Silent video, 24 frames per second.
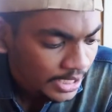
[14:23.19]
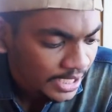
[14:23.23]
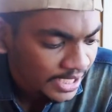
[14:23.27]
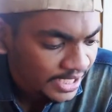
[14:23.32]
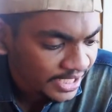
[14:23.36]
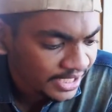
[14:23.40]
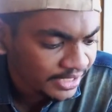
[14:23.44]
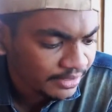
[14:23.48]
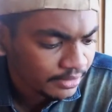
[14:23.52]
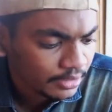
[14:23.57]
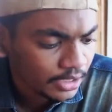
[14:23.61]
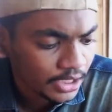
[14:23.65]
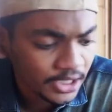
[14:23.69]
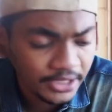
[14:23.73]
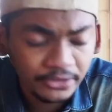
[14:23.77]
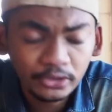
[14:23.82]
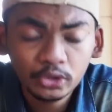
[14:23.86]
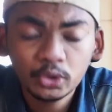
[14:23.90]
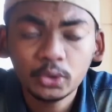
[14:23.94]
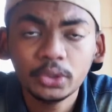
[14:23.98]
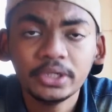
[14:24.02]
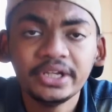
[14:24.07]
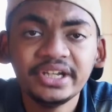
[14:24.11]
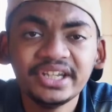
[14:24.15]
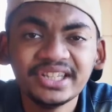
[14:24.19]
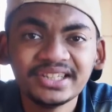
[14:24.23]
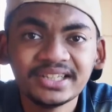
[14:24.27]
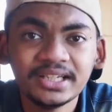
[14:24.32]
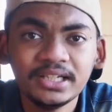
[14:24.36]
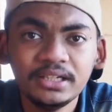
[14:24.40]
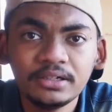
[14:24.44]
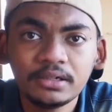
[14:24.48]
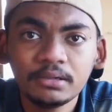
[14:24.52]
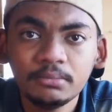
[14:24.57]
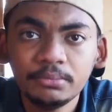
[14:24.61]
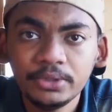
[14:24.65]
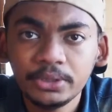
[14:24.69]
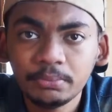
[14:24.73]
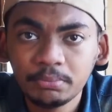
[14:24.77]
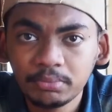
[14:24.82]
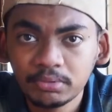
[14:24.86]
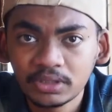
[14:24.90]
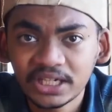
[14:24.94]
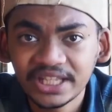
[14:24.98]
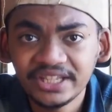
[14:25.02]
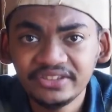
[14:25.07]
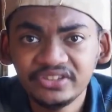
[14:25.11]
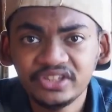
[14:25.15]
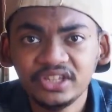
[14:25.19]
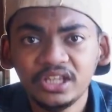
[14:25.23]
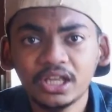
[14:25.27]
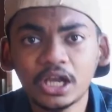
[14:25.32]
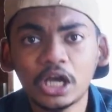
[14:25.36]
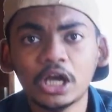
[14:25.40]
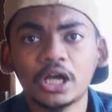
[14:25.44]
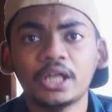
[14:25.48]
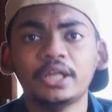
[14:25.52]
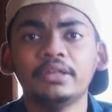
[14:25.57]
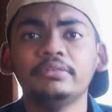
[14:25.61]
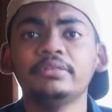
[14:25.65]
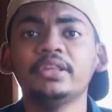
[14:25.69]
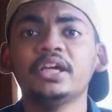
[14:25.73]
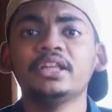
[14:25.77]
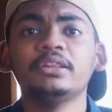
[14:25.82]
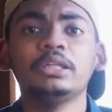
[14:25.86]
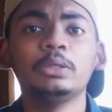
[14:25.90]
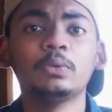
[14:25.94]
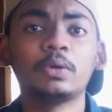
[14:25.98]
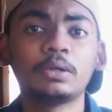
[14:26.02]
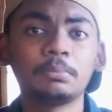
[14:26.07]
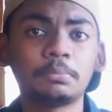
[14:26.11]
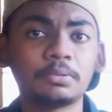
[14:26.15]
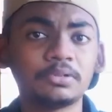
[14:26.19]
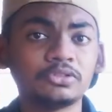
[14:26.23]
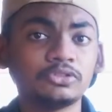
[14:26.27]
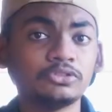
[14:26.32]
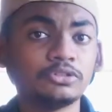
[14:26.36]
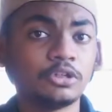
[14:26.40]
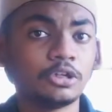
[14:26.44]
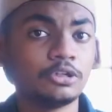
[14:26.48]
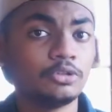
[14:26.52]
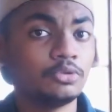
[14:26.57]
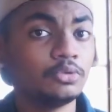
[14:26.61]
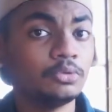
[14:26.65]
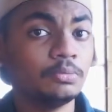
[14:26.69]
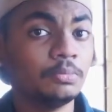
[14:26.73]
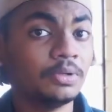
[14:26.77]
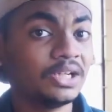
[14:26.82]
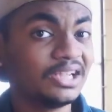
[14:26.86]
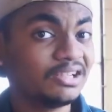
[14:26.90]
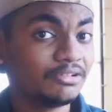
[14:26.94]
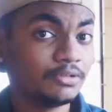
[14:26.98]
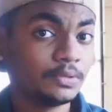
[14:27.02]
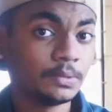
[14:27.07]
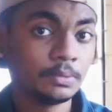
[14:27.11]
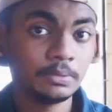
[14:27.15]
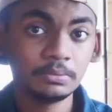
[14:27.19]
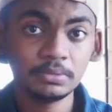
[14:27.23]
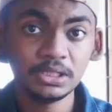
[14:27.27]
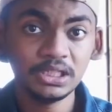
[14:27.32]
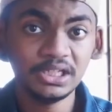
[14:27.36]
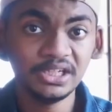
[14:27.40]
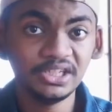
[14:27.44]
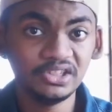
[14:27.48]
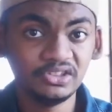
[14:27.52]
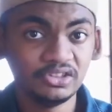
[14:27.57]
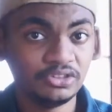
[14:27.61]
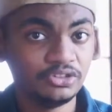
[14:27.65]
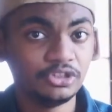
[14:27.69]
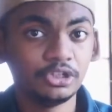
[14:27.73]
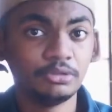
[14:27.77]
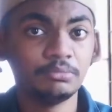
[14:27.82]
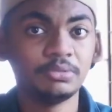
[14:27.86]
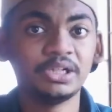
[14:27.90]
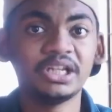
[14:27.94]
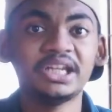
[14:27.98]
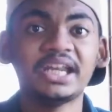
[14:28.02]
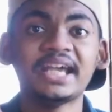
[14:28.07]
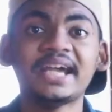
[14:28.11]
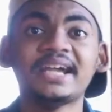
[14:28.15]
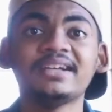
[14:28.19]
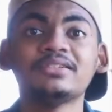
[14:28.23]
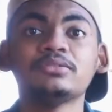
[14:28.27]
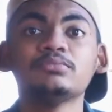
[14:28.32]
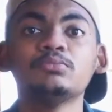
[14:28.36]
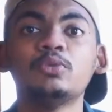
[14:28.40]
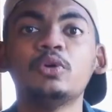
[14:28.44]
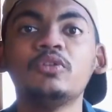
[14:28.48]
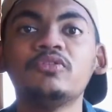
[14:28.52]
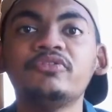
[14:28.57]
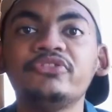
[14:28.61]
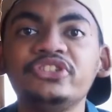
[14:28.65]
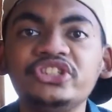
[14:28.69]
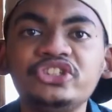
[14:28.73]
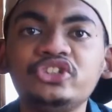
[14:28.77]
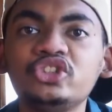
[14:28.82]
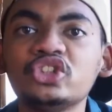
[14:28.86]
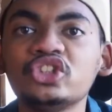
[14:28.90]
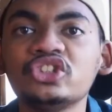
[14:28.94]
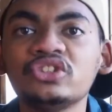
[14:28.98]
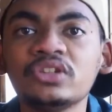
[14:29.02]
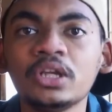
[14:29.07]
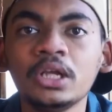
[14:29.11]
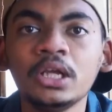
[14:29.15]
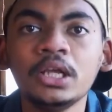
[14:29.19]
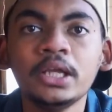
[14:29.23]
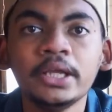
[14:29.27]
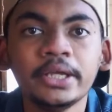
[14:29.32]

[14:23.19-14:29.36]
And I know it is a little bit pricey than the OnePlus Nord 2, but remember, ladies and gentlemen, it has more features